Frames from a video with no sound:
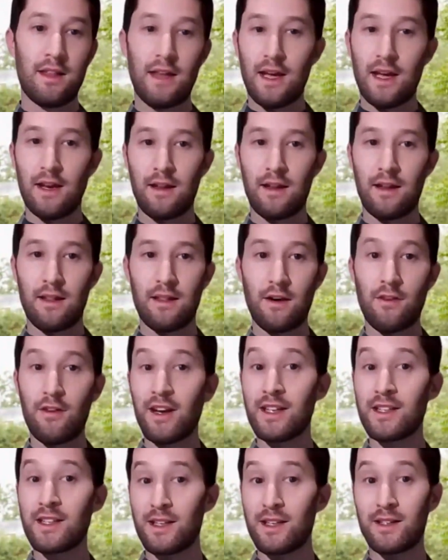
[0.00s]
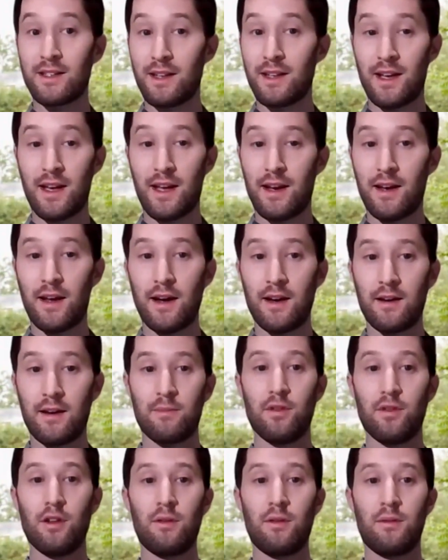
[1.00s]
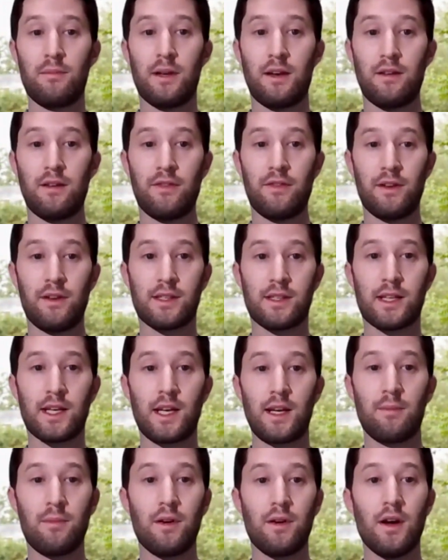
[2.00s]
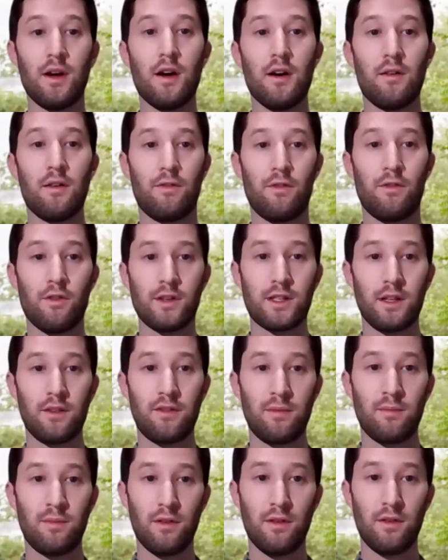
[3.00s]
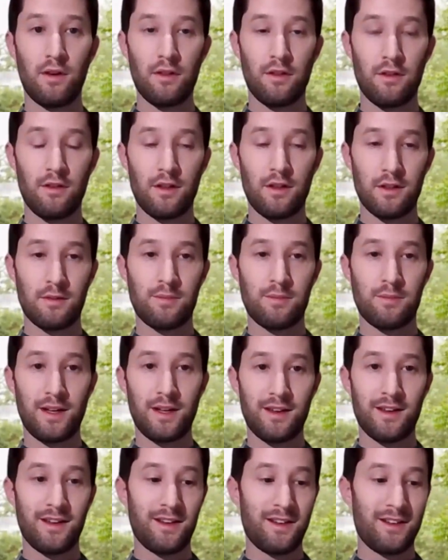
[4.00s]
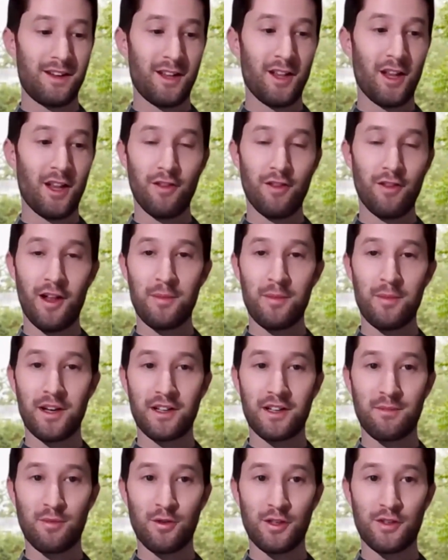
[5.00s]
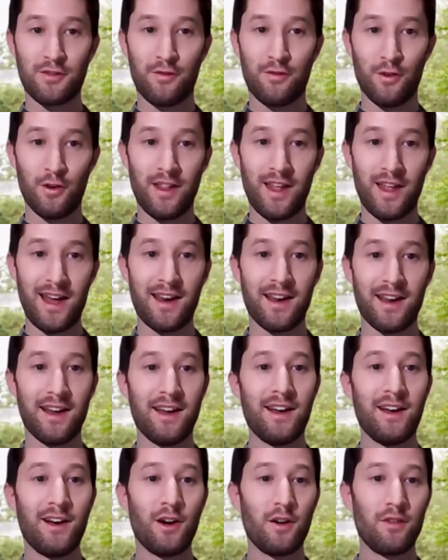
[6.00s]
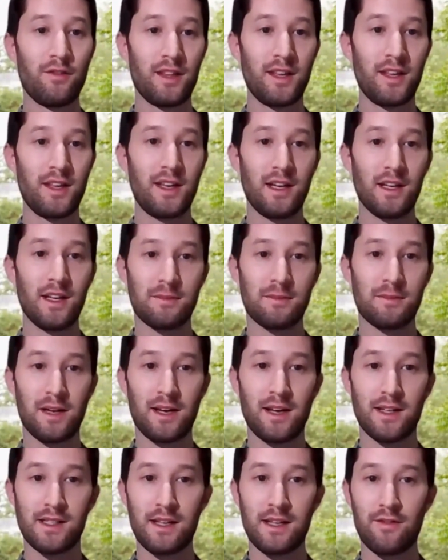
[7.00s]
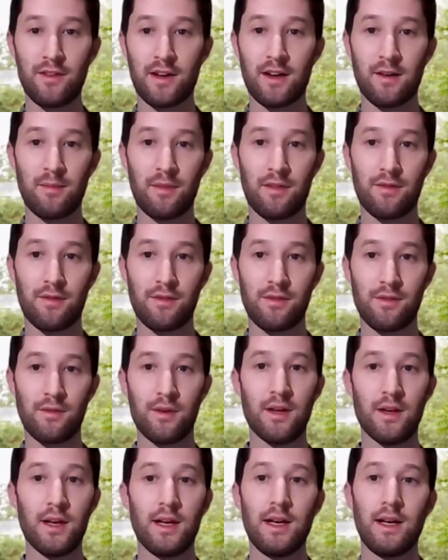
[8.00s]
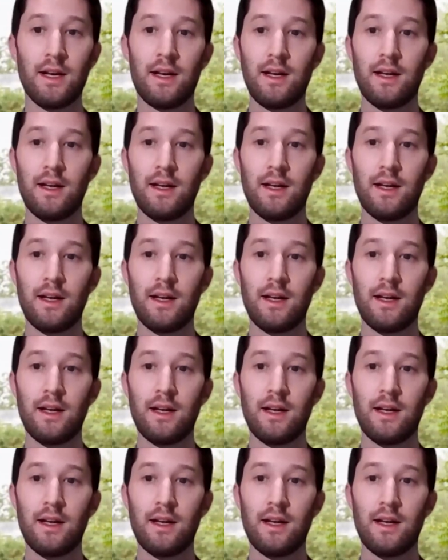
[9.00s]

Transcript: then there isn't an unemployment benefit scheme for self-employed, although there's been a lot of lobbying to push for that over the years, but it has never come through.